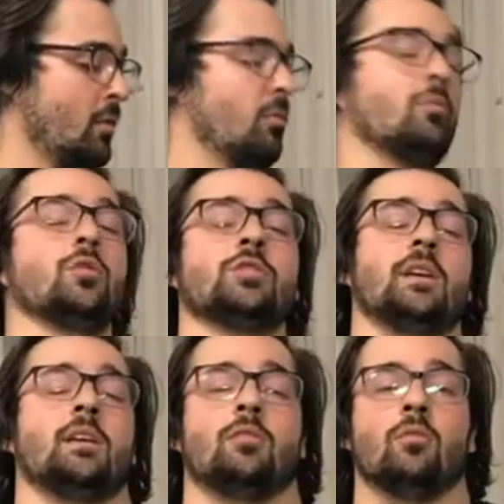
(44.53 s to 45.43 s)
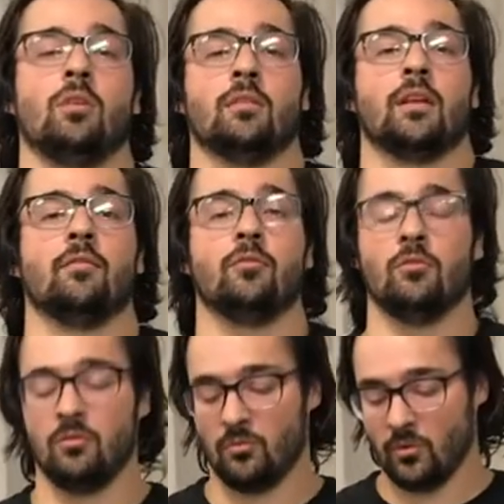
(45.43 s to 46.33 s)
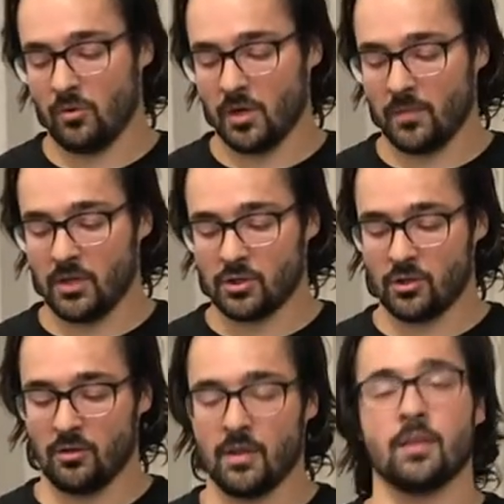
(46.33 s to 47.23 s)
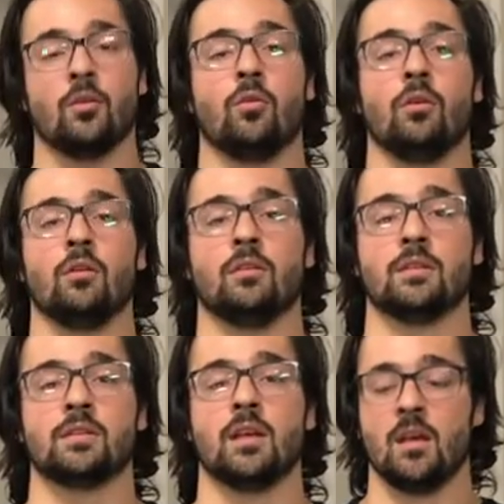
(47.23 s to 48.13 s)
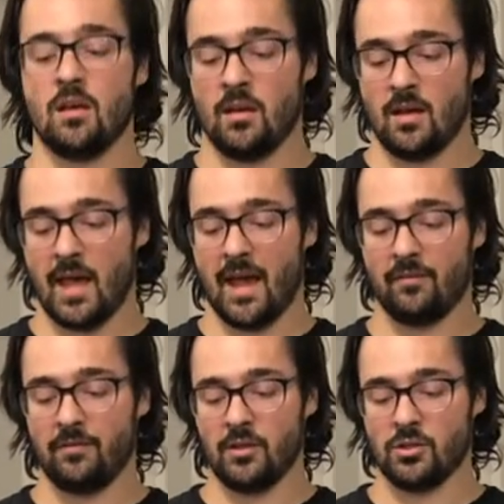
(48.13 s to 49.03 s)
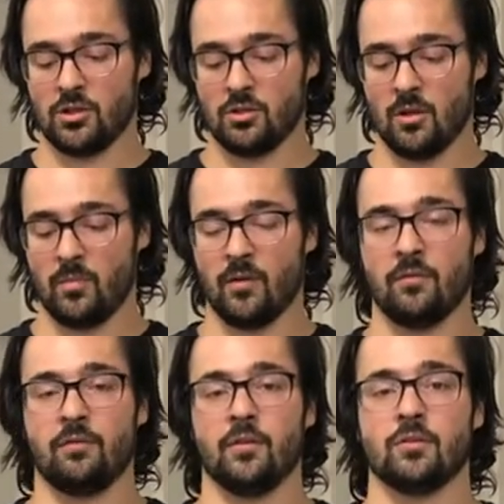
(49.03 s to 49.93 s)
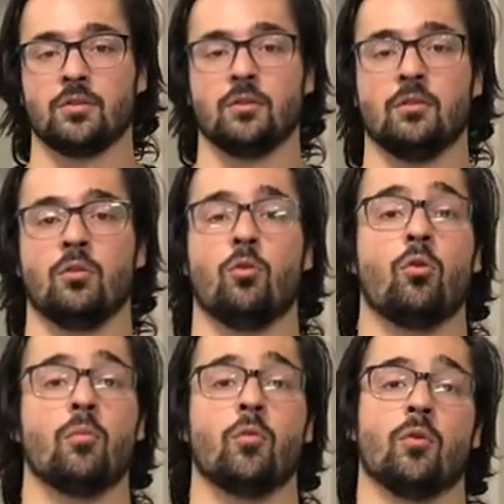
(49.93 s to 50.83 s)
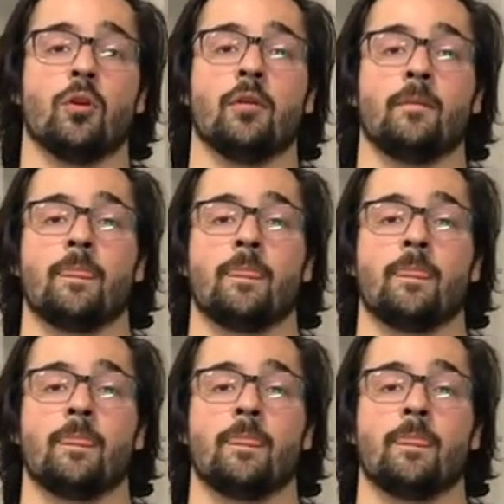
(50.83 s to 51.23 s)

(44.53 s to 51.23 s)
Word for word: When we're checking the oil level, we want to make sure that the oil is half inch above the filter or more.